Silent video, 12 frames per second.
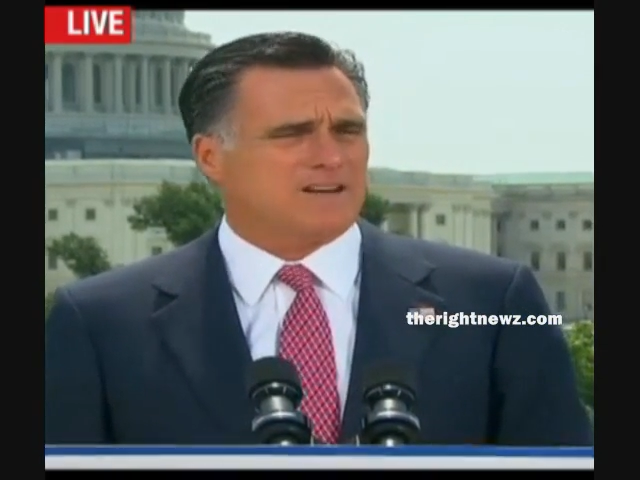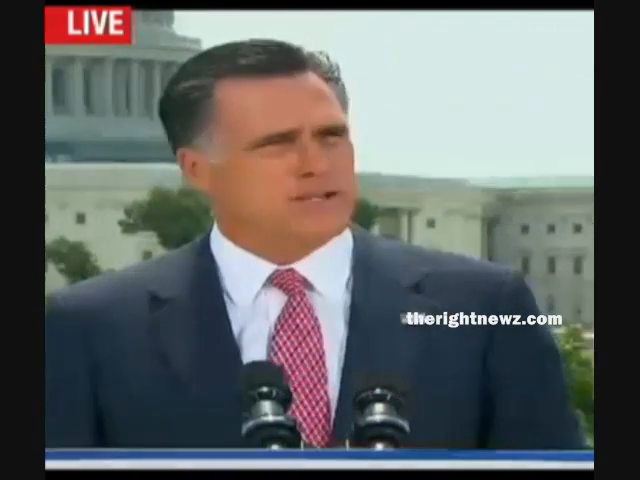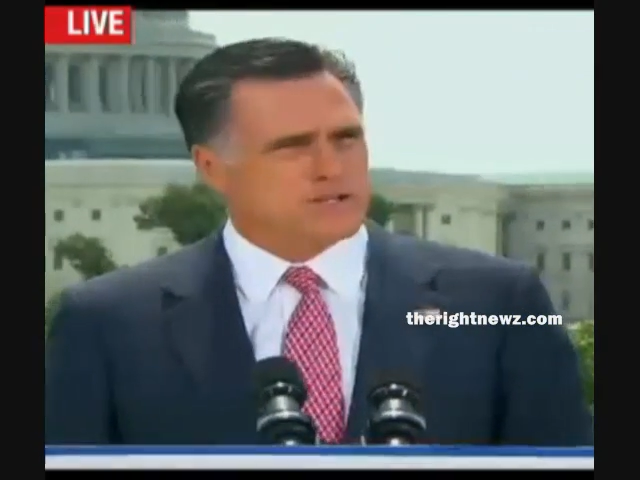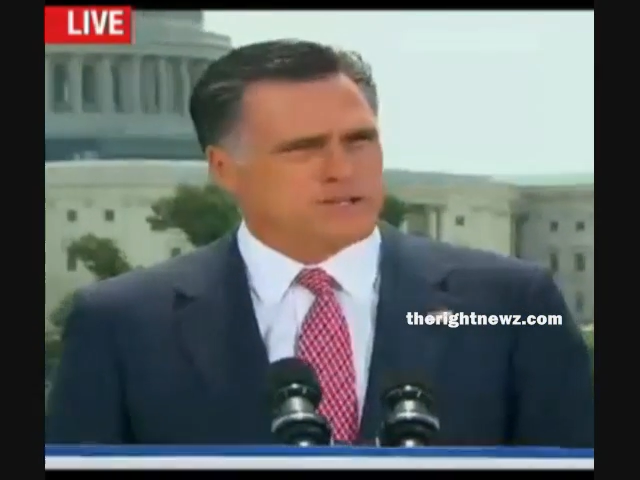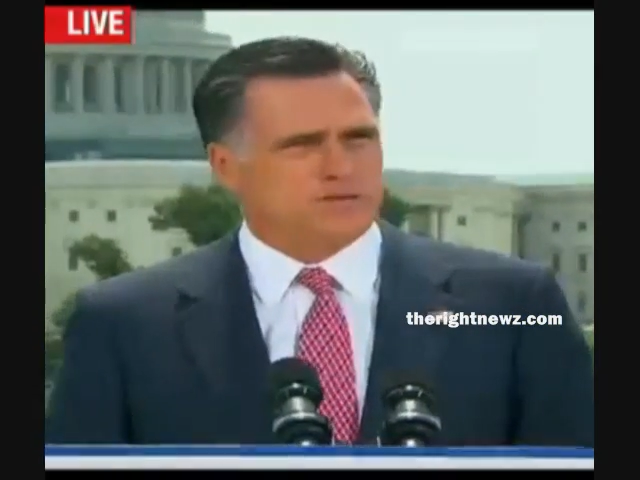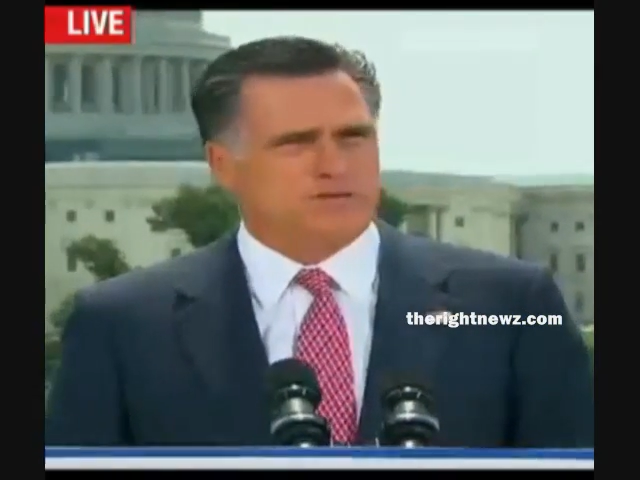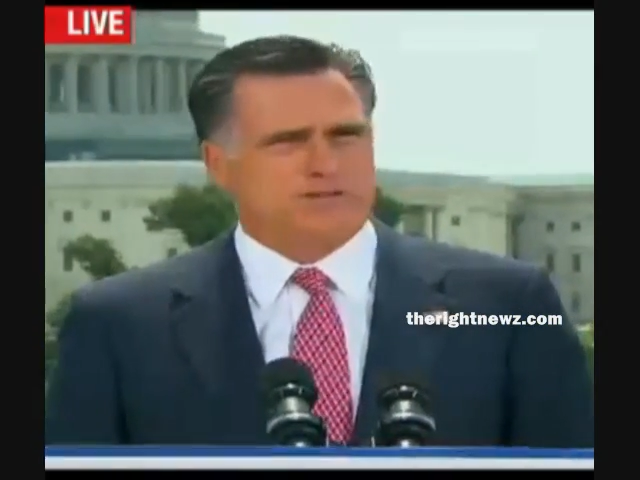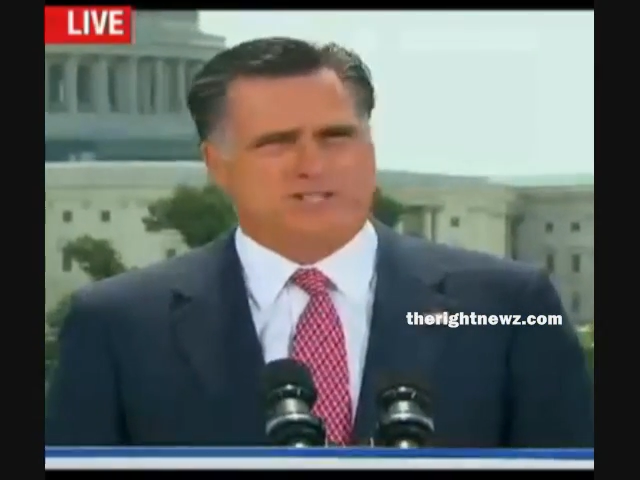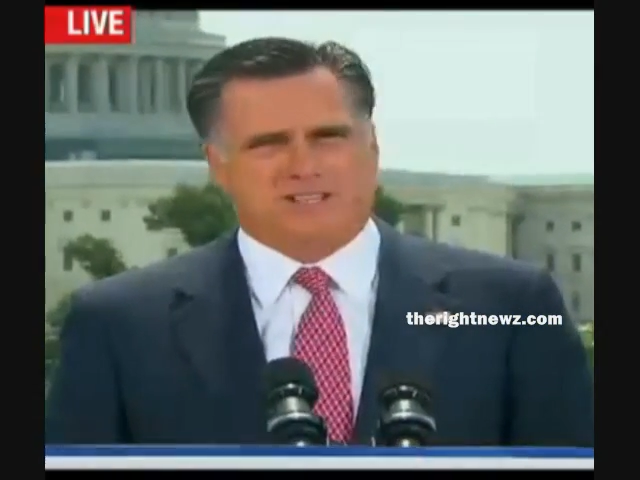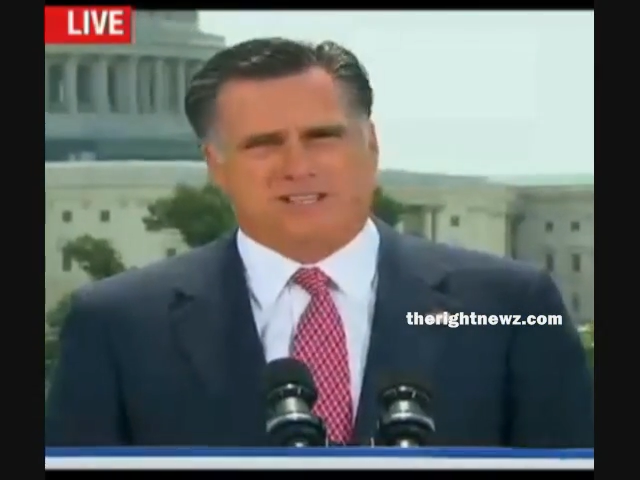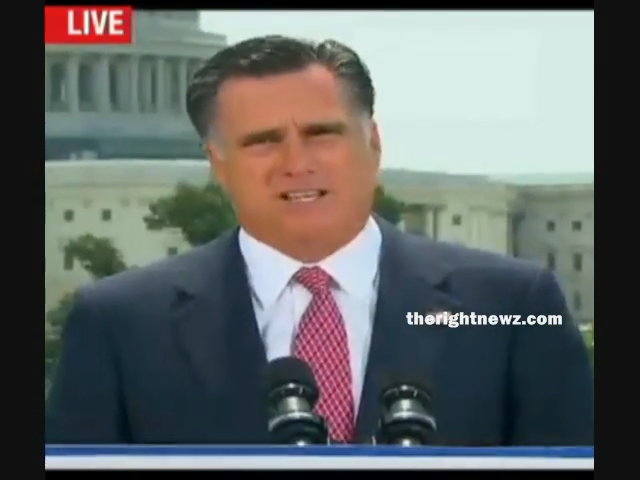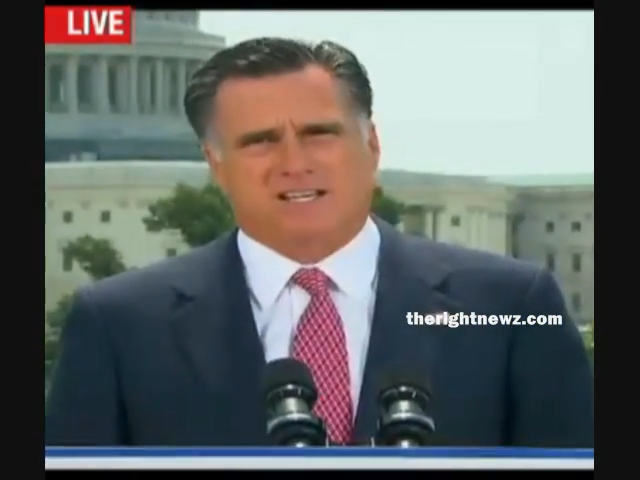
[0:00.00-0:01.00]
the insurance
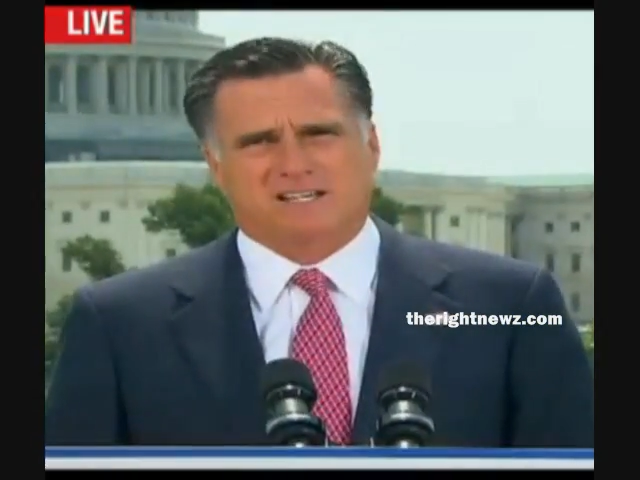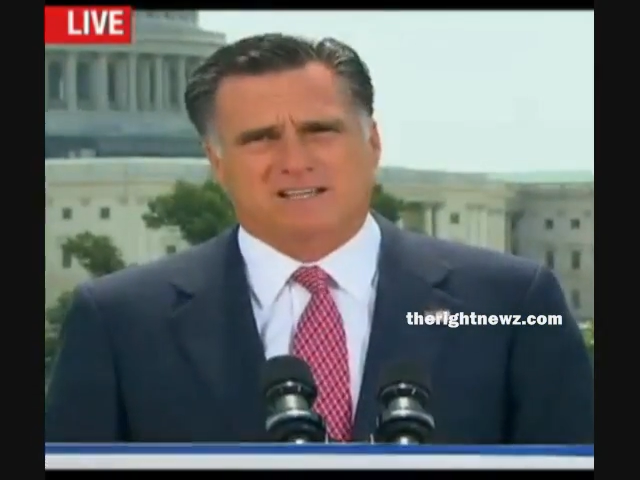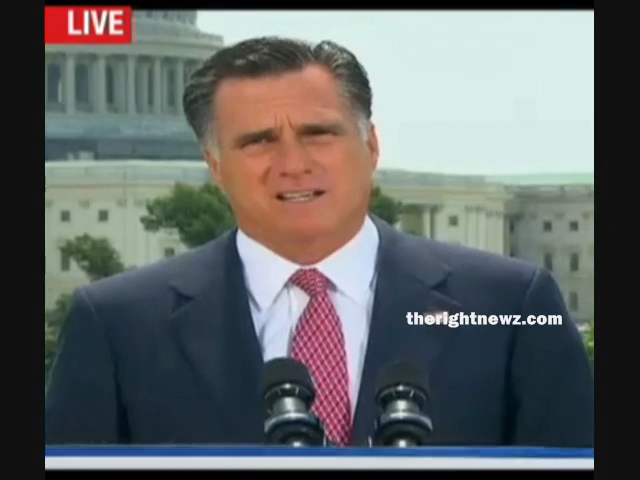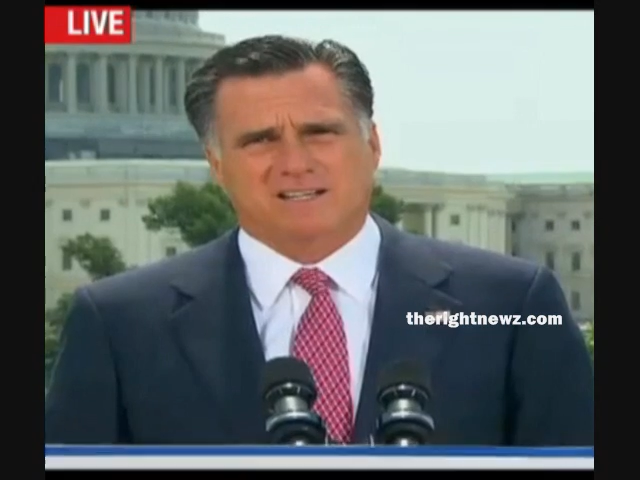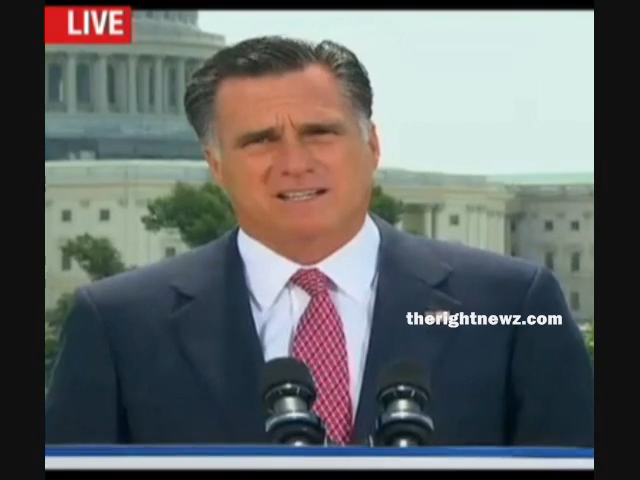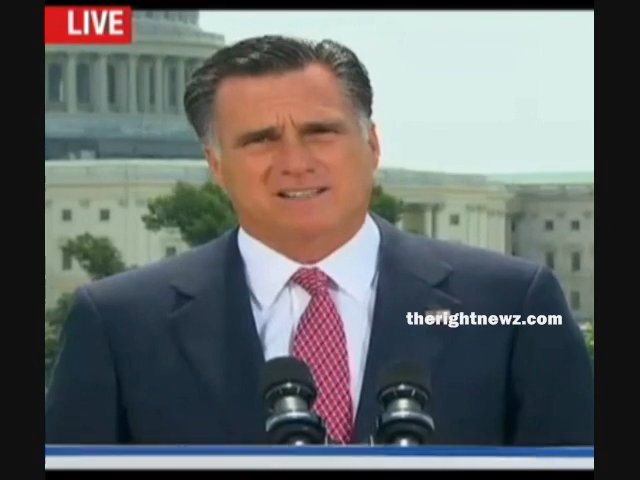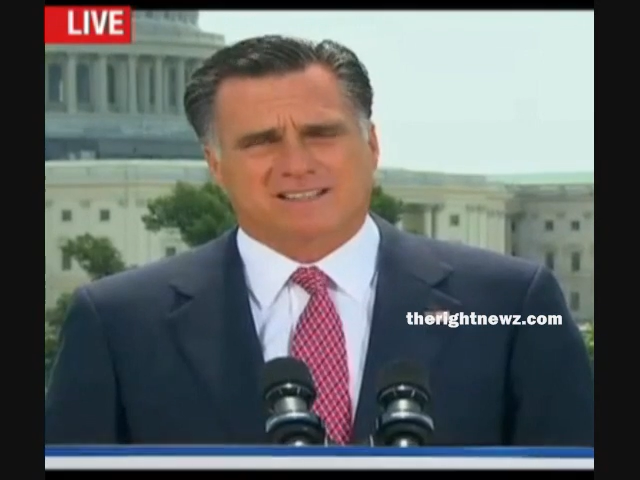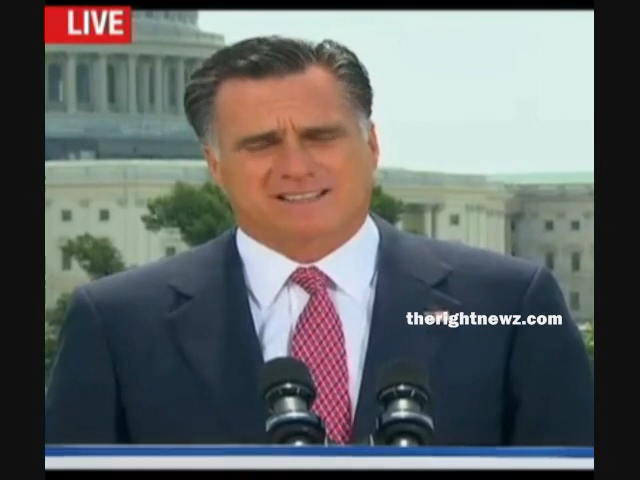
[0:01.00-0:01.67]
that